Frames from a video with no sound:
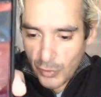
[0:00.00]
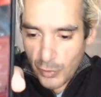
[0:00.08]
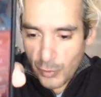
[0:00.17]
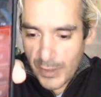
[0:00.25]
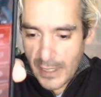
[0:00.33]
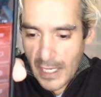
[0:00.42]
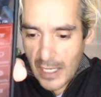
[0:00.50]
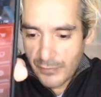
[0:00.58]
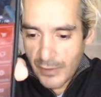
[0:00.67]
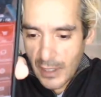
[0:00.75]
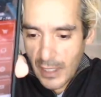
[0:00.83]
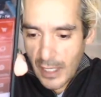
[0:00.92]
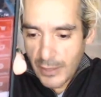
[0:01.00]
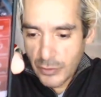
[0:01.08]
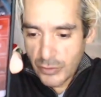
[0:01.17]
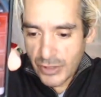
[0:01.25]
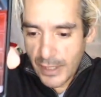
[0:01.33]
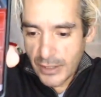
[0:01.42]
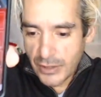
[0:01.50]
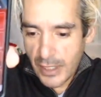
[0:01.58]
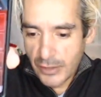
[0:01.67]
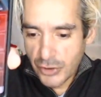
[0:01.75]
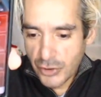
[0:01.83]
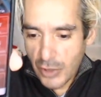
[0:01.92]
we have a new
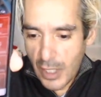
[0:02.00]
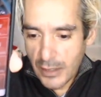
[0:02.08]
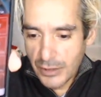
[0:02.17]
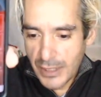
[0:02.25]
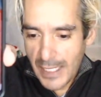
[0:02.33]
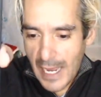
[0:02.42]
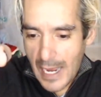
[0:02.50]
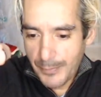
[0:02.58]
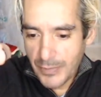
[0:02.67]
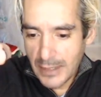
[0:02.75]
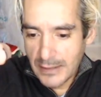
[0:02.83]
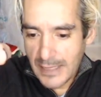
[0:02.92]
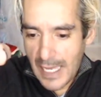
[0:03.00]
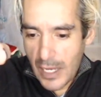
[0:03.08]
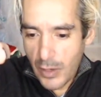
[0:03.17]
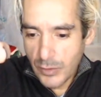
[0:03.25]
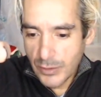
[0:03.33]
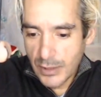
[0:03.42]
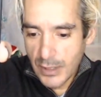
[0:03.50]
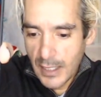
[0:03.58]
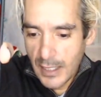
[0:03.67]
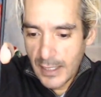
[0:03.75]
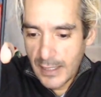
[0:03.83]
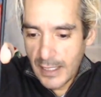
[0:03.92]
Sunnyside Astrology app that's out.
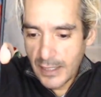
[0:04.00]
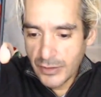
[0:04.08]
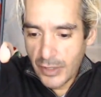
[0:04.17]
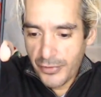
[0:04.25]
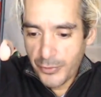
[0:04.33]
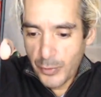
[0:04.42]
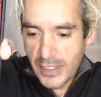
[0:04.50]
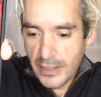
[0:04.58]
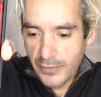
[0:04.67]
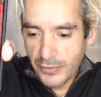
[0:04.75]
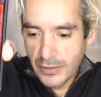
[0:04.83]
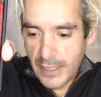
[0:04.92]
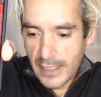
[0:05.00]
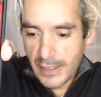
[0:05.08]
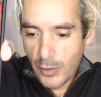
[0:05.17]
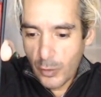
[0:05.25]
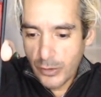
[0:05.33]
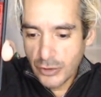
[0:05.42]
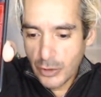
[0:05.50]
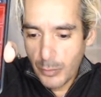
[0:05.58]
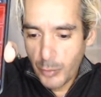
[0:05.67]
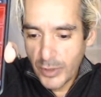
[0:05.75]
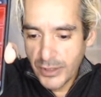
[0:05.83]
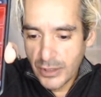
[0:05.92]
It has three different daily horoscope
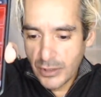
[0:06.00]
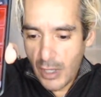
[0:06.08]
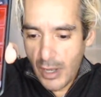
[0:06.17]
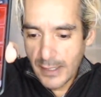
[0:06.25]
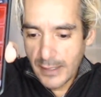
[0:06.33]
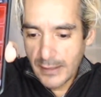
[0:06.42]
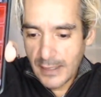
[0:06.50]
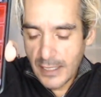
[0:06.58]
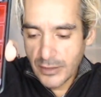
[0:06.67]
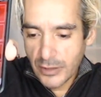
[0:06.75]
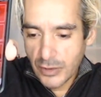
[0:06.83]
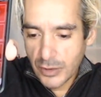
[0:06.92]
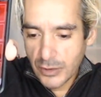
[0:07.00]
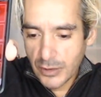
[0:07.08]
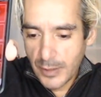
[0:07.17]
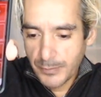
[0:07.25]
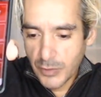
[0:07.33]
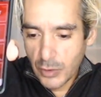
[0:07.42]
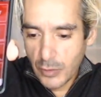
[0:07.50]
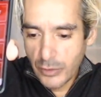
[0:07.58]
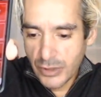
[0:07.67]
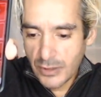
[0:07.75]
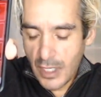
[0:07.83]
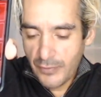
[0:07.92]
widgets on it. It has some tarot
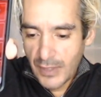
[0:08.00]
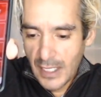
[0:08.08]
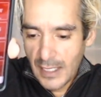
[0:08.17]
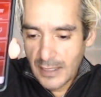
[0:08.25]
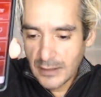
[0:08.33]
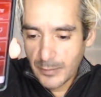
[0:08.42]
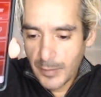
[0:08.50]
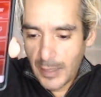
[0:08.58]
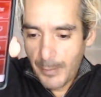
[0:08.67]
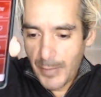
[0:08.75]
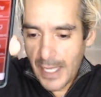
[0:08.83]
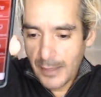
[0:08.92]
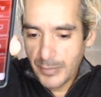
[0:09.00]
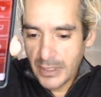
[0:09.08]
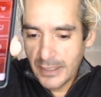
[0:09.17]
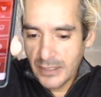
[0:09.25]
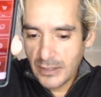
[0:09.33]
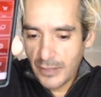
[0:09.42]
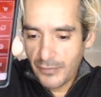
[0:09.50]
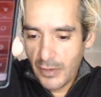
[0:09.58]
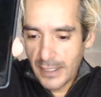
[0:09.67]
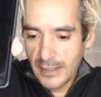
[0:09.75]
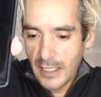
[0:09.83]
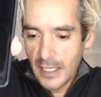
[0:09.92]
stuff, has some compatibility stuff
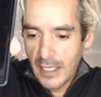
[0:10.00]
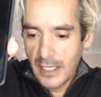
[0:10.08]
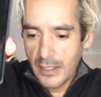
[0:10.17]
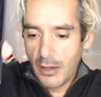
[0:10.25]
on it. It